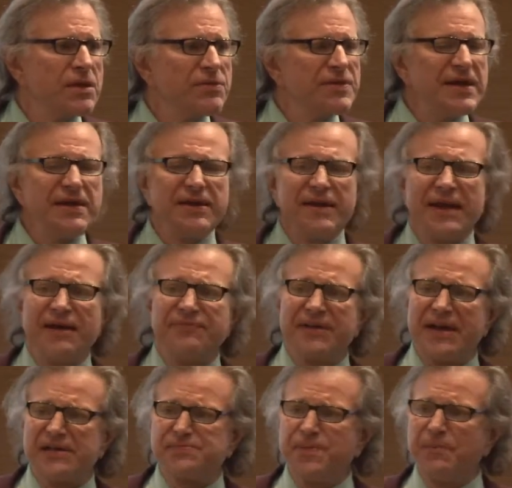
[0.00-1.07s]
They didn't have to
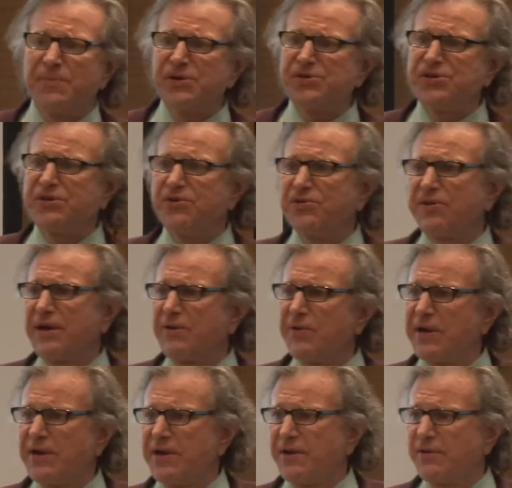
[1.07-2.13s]
ask permission to do that
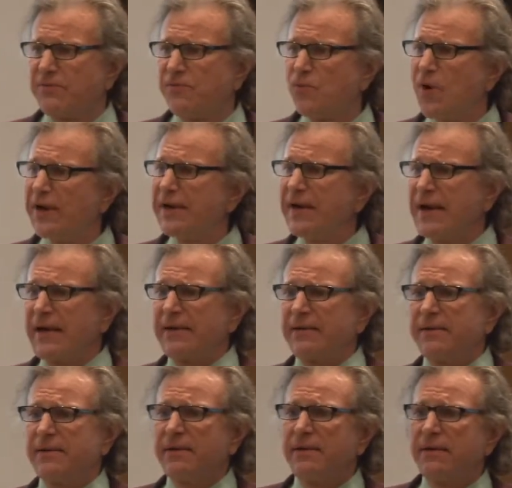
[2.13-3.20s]
radio. Why not?
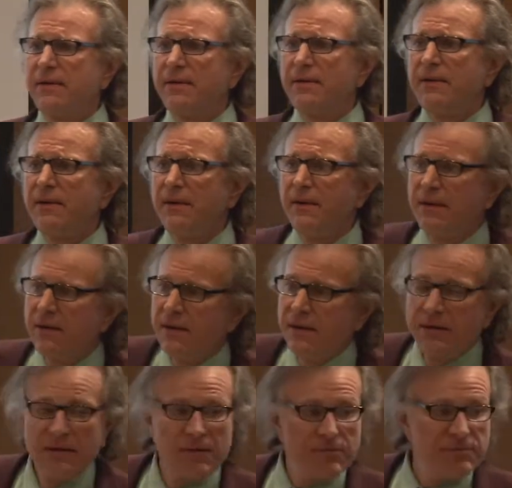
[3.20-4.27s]

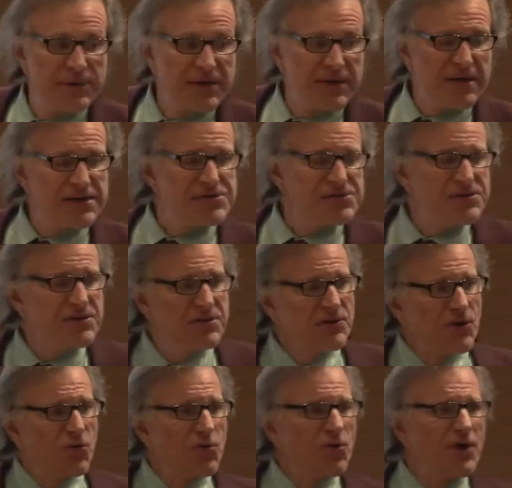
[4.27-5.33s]
Because
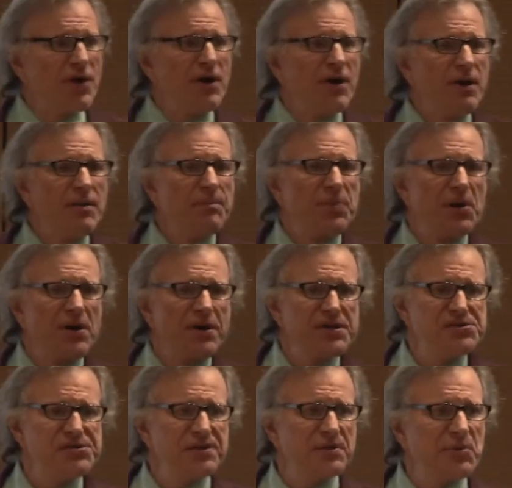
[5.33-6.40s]
there were
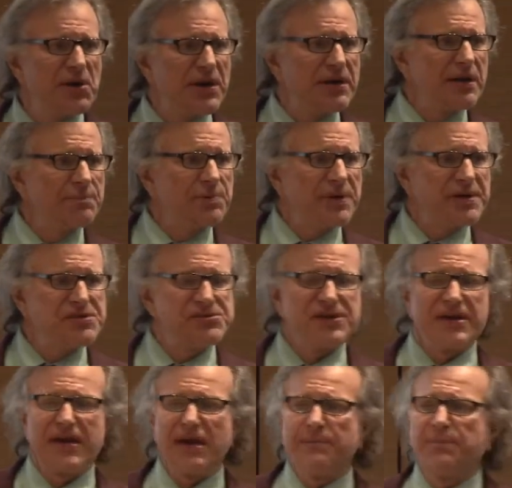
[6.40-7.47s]
parties in the marketplace
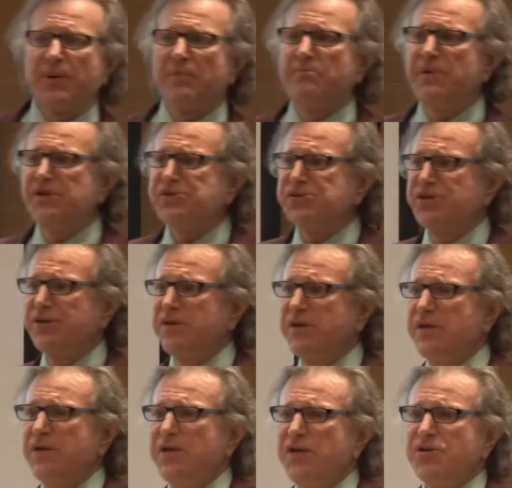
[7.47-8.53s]
that had permission
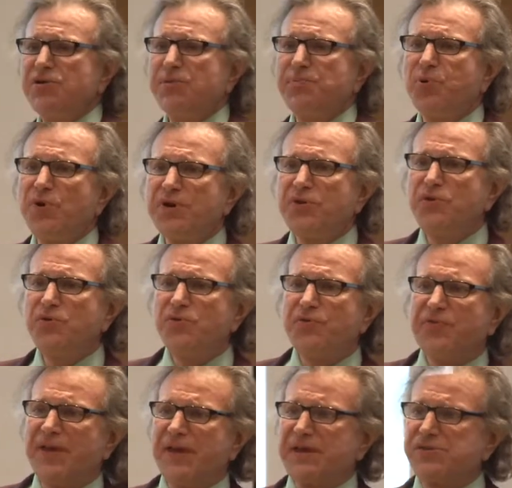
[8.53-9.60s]
to put new
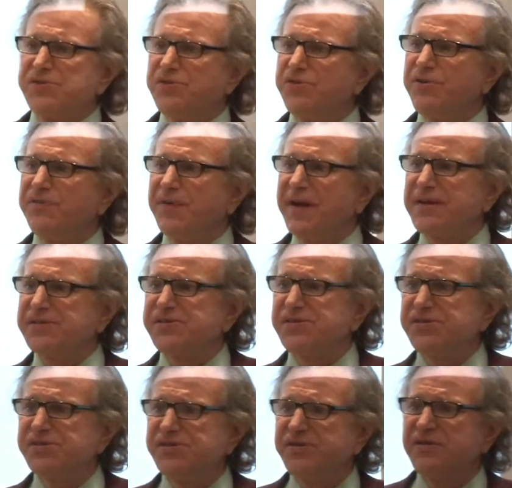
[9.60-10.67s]
things, new
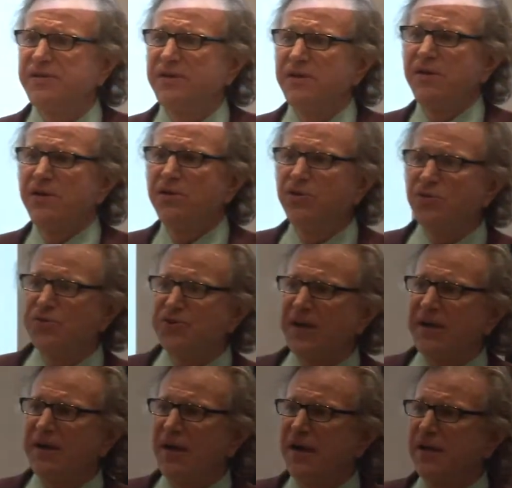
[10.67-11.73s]
devices, new
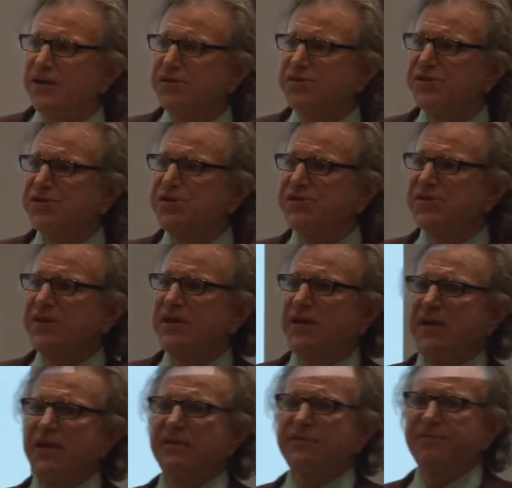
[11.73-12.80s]
technologies
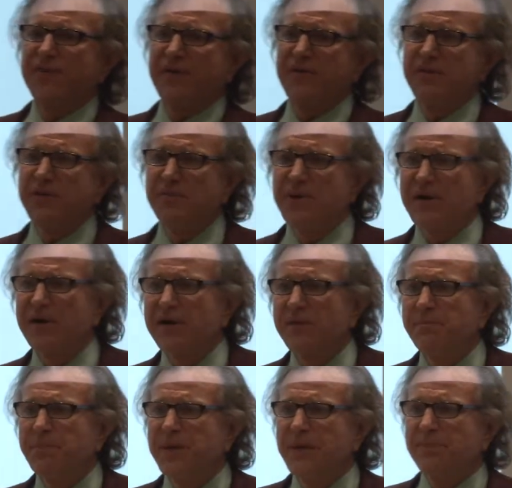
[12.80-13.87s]
in front of the
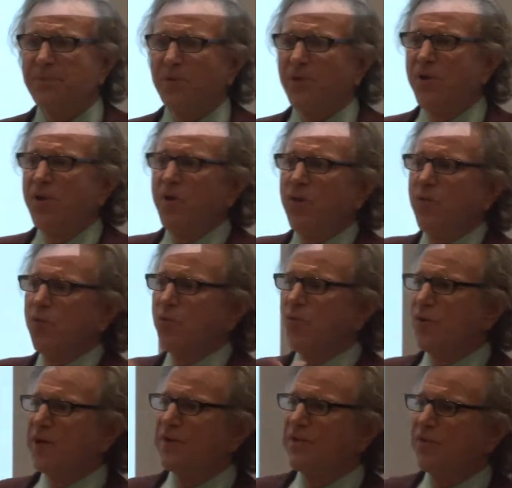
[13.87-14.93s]
American people
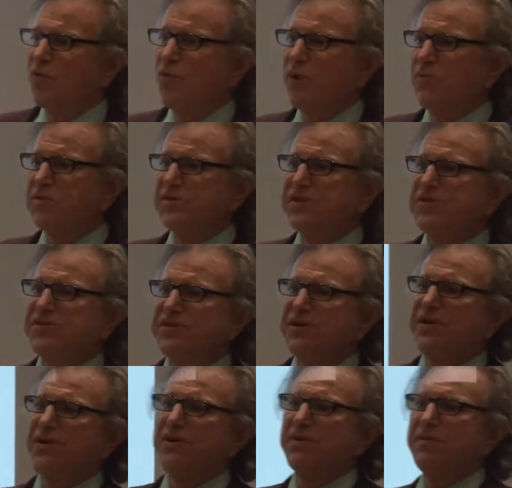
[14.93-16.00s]
with what was
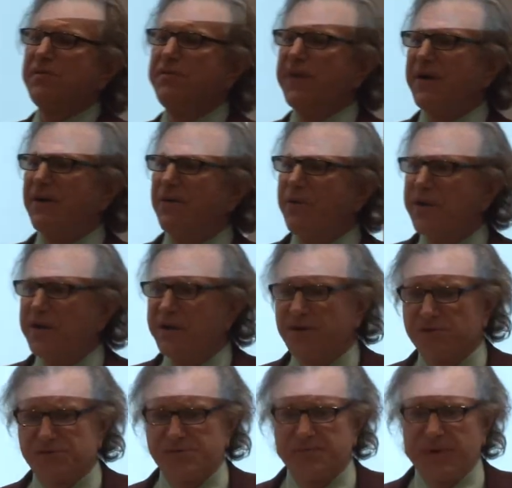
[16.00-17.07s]
considered their
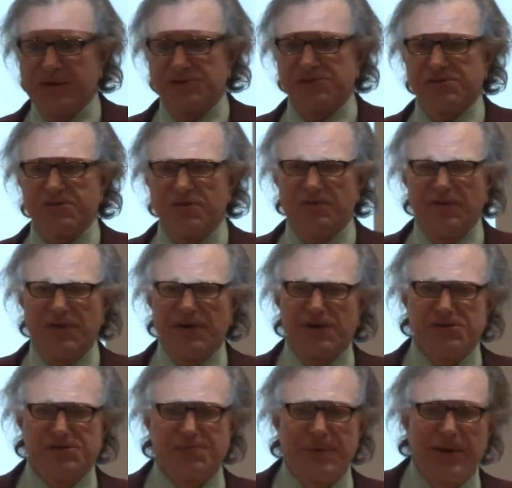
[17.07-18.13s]
radio space,
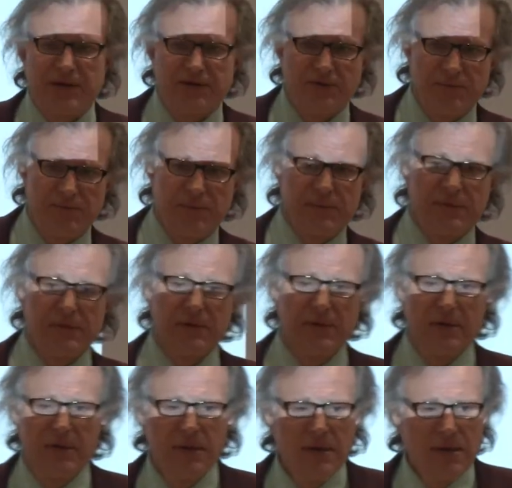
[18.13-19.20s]
their spectrum.
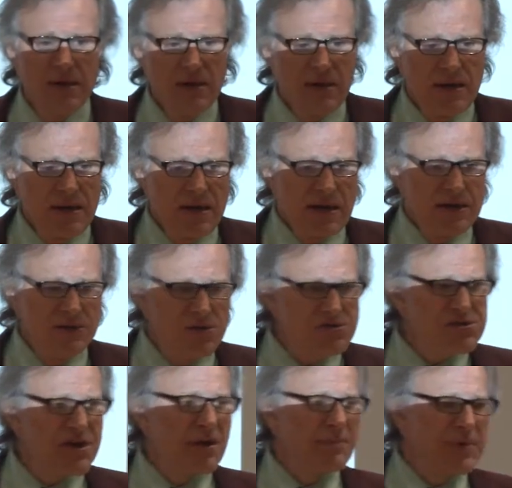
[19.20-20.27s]
And
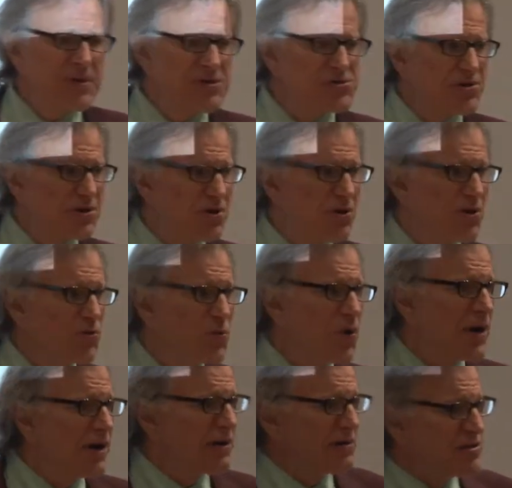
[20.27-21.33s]
those companies are called
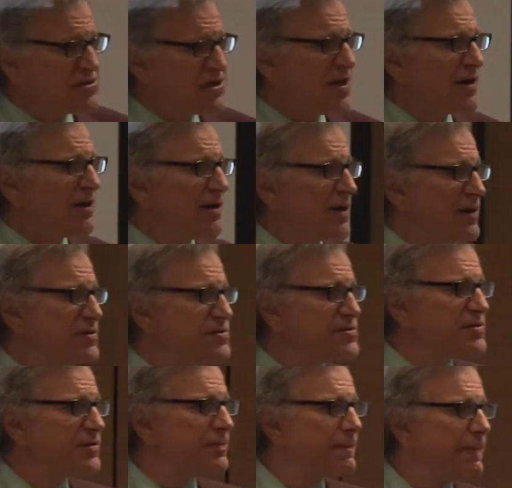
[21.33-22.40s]
wireless
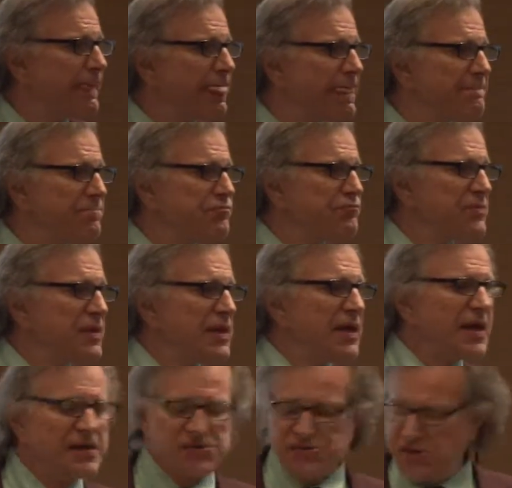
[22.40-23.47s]
carriers. And